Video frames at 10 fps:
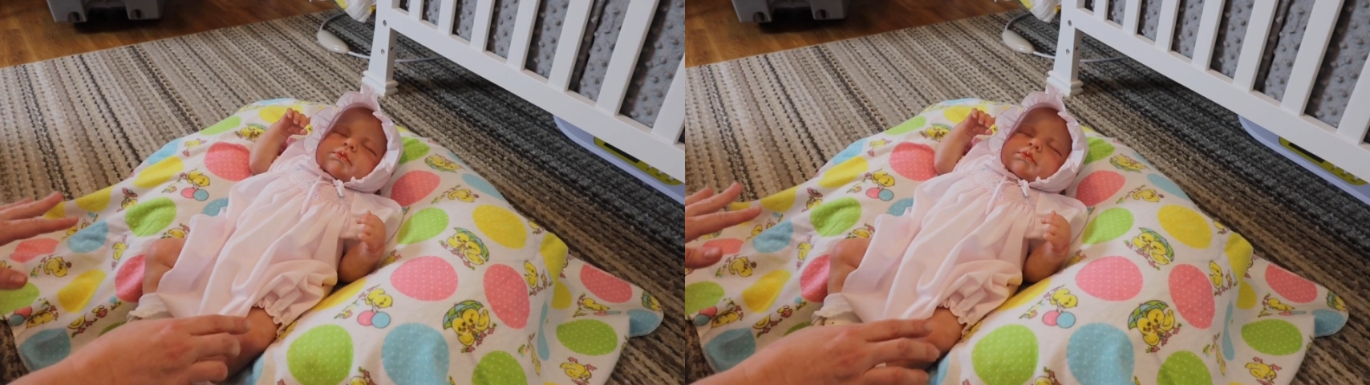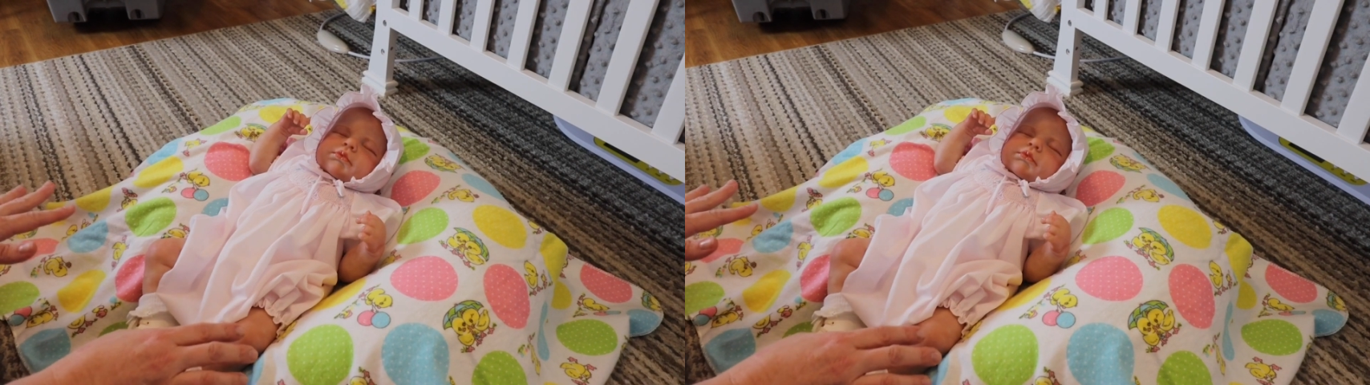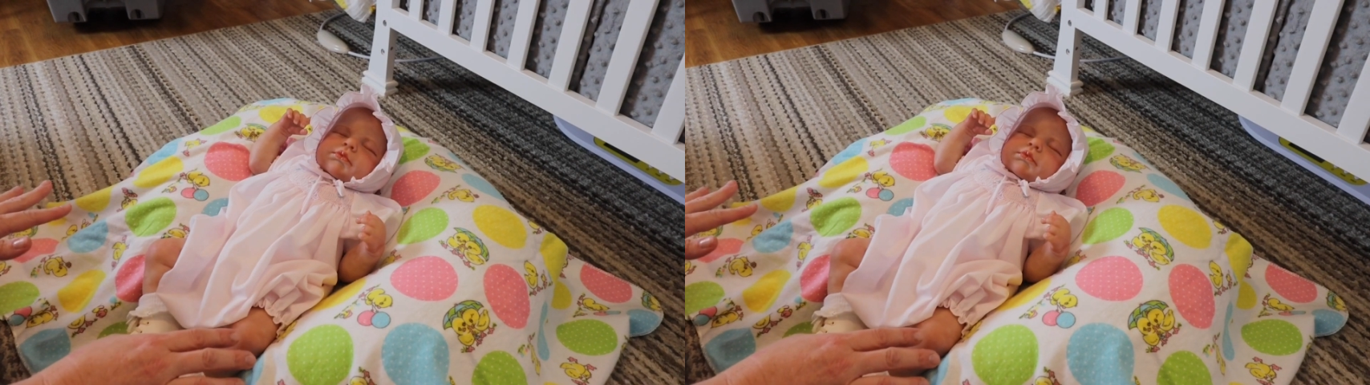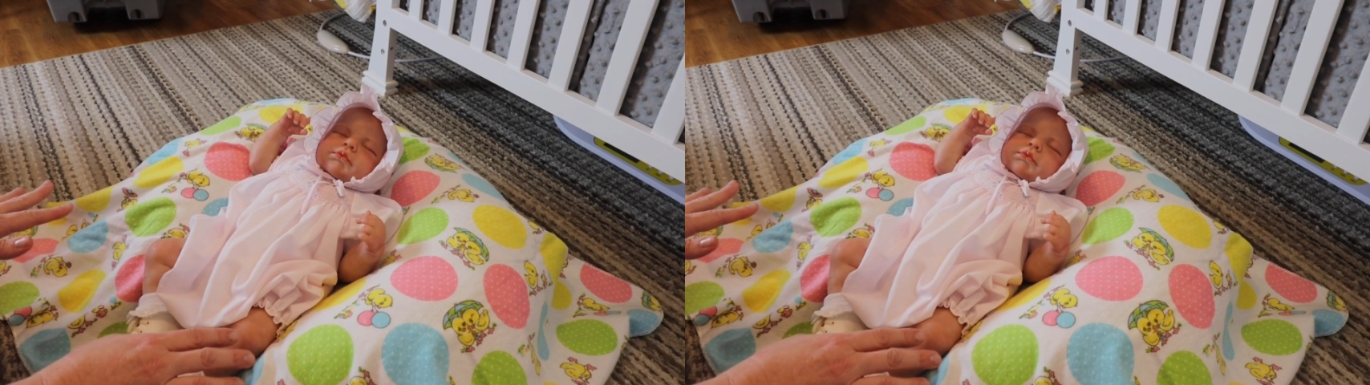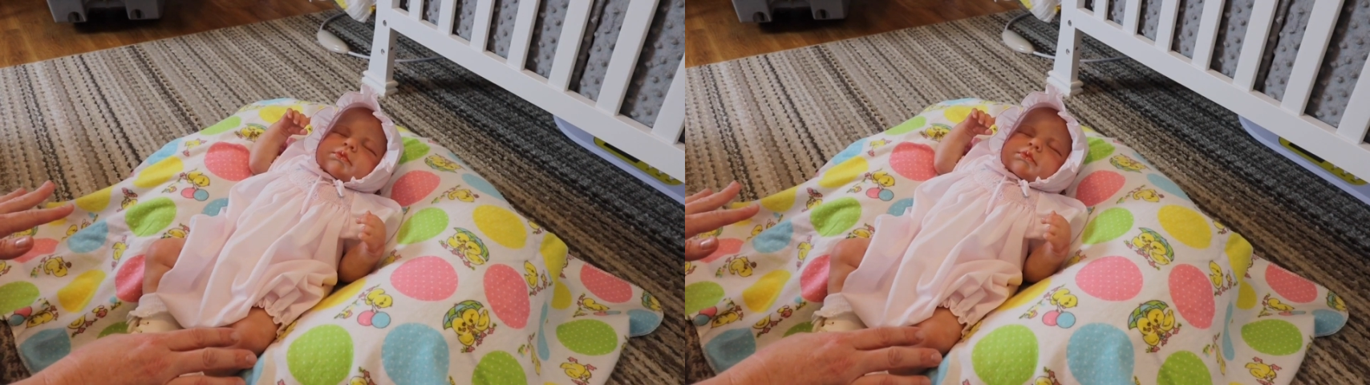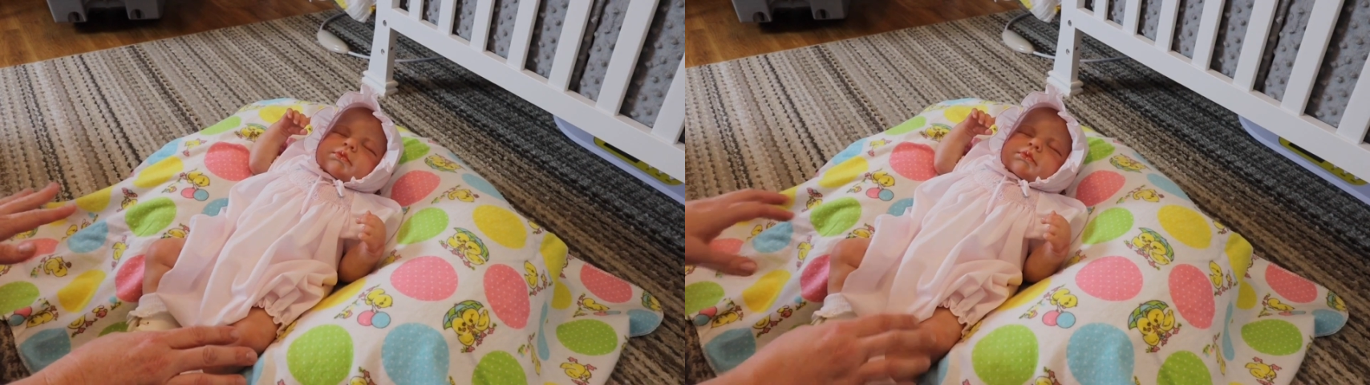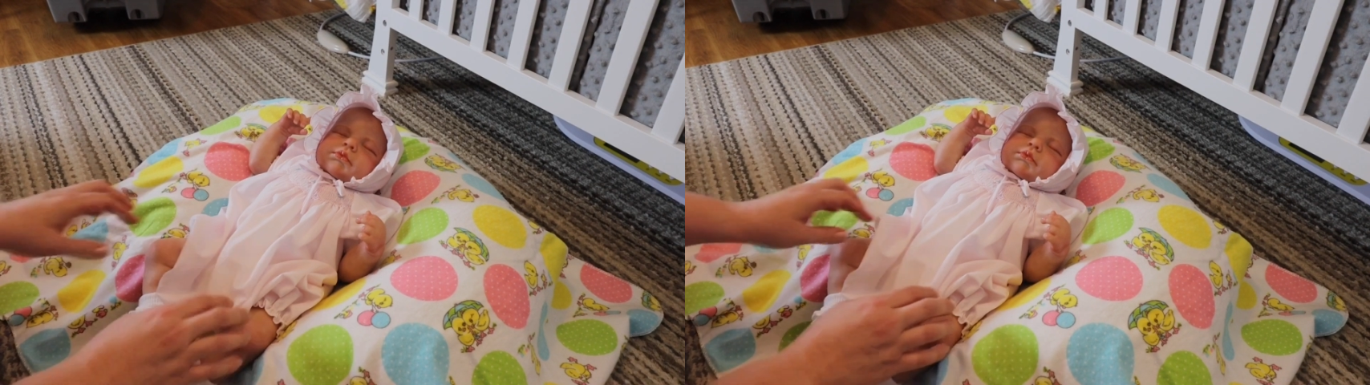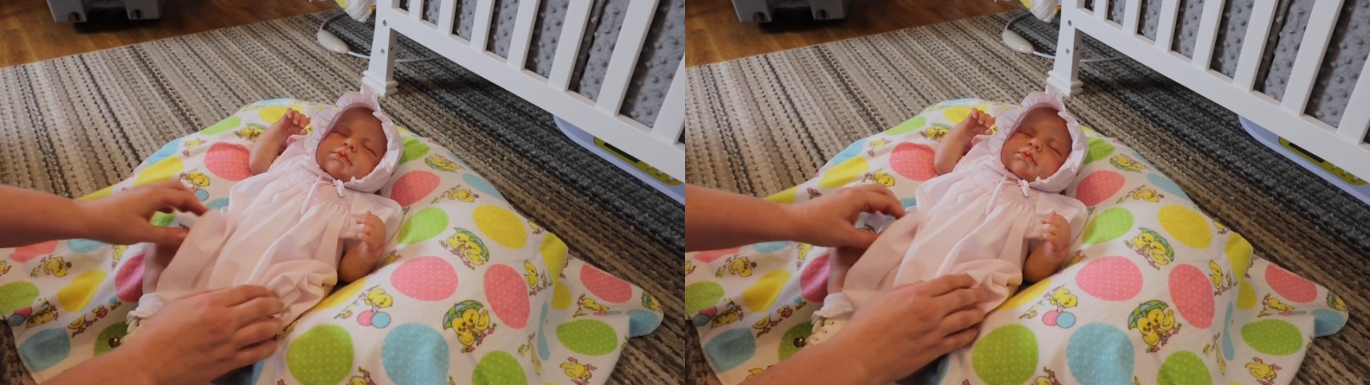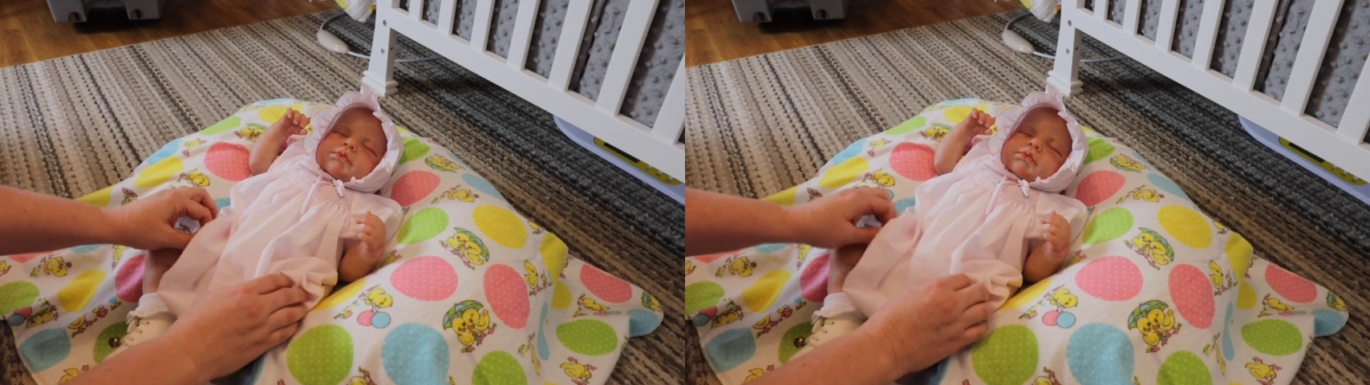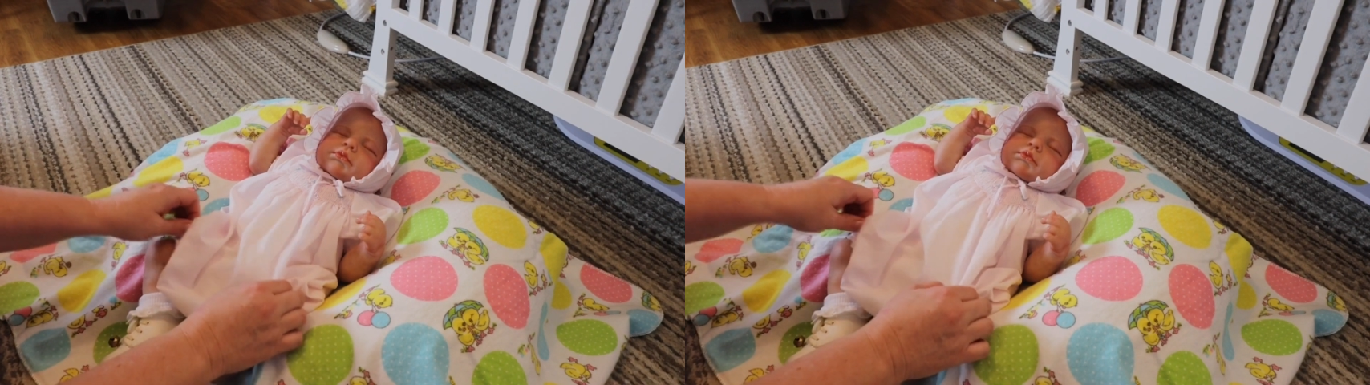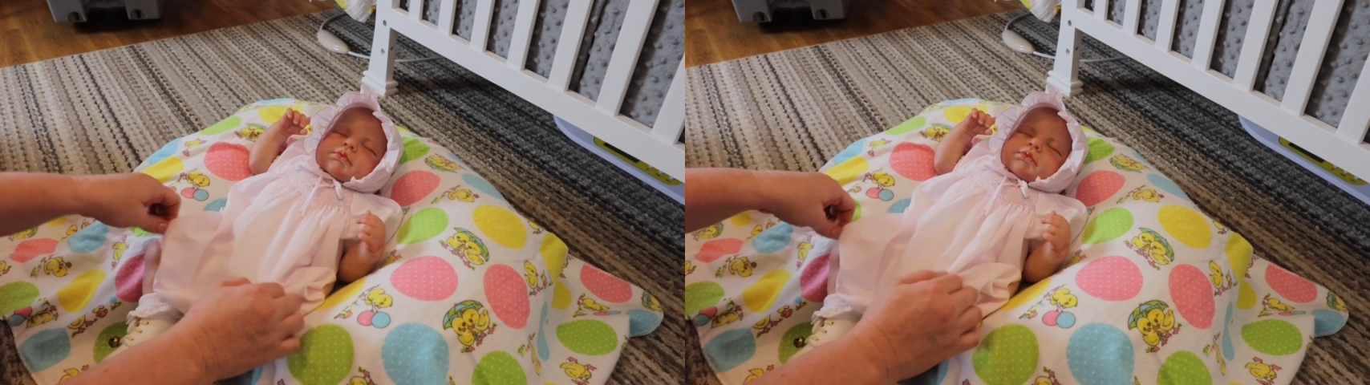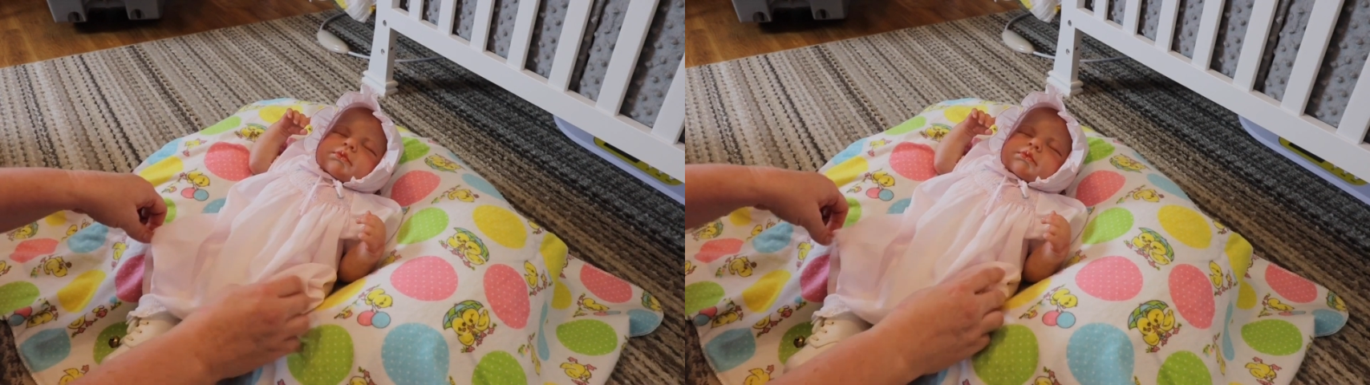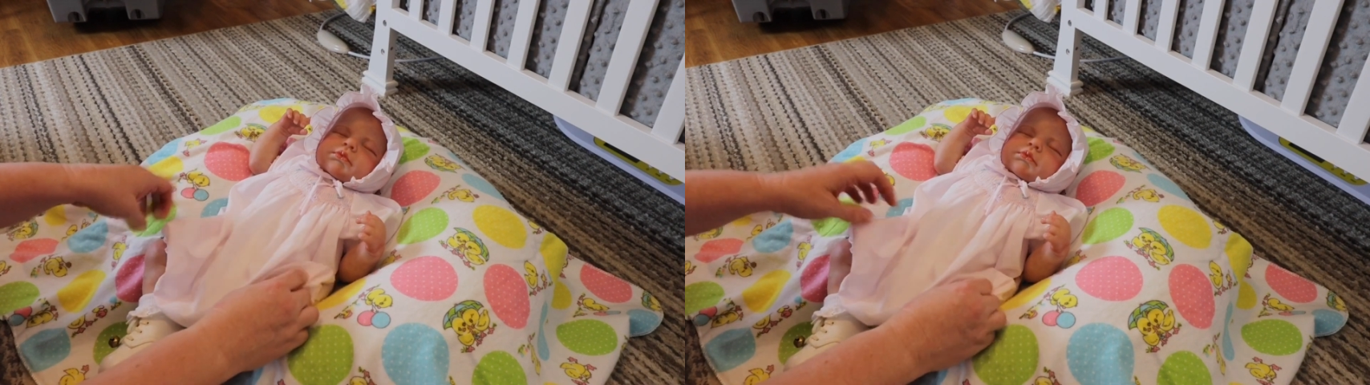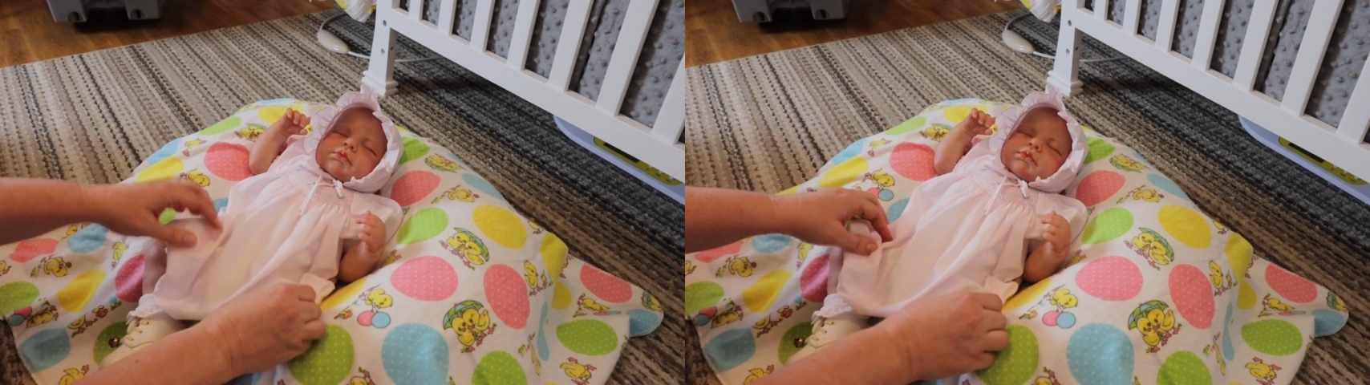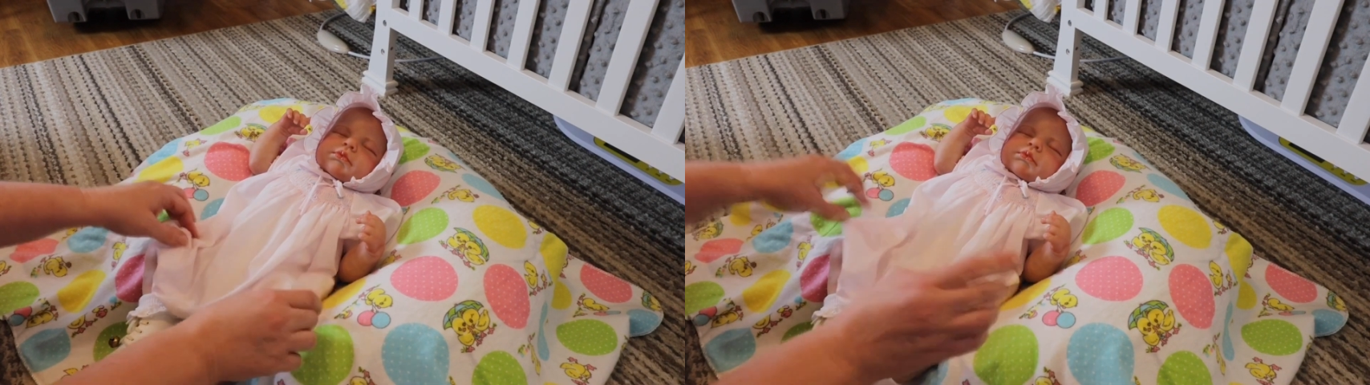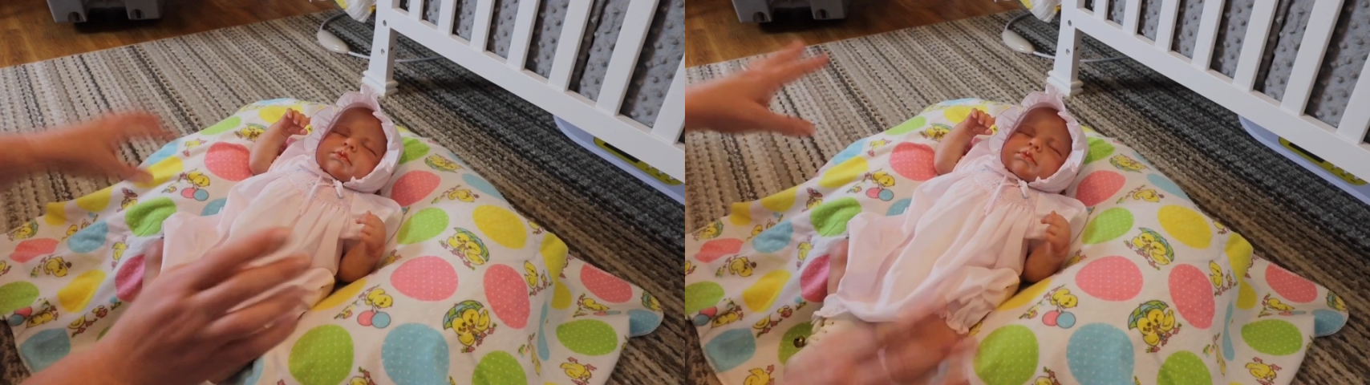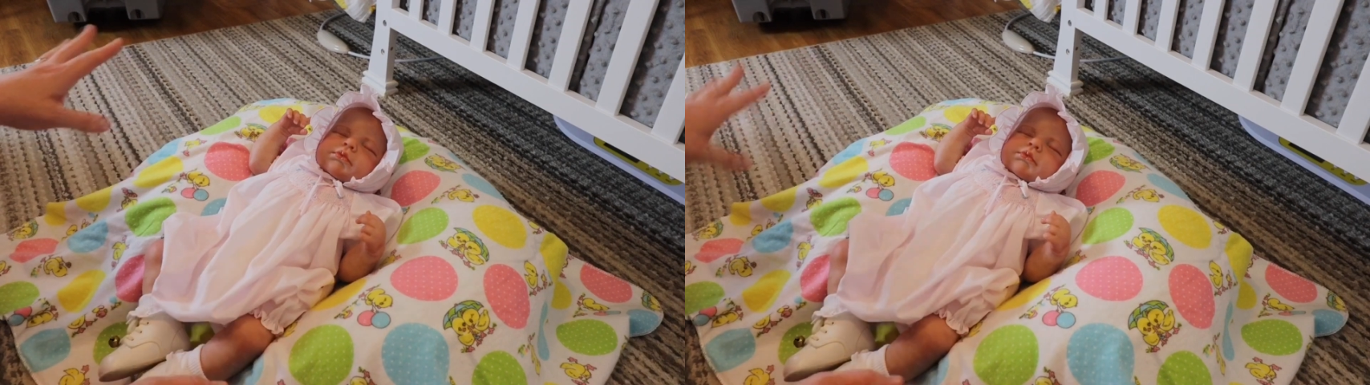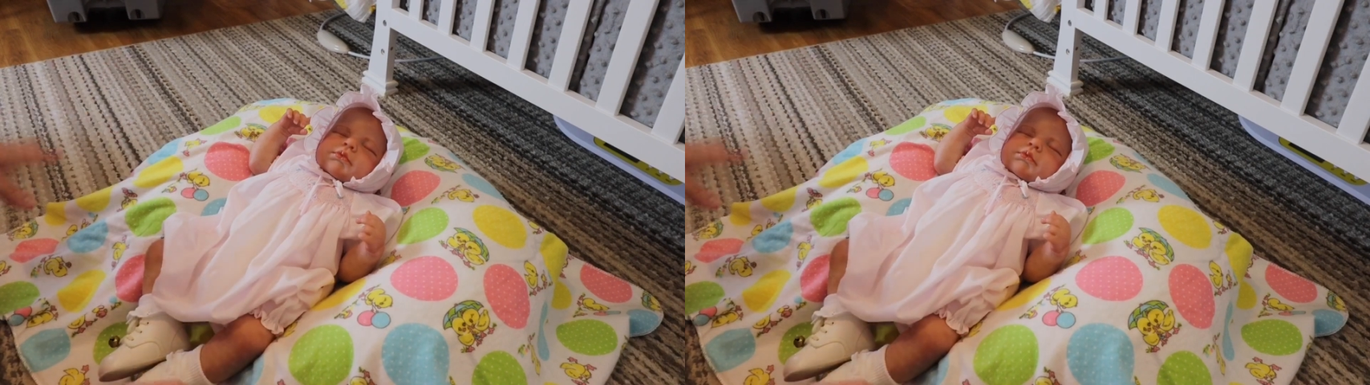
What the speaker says: (no speaker visible)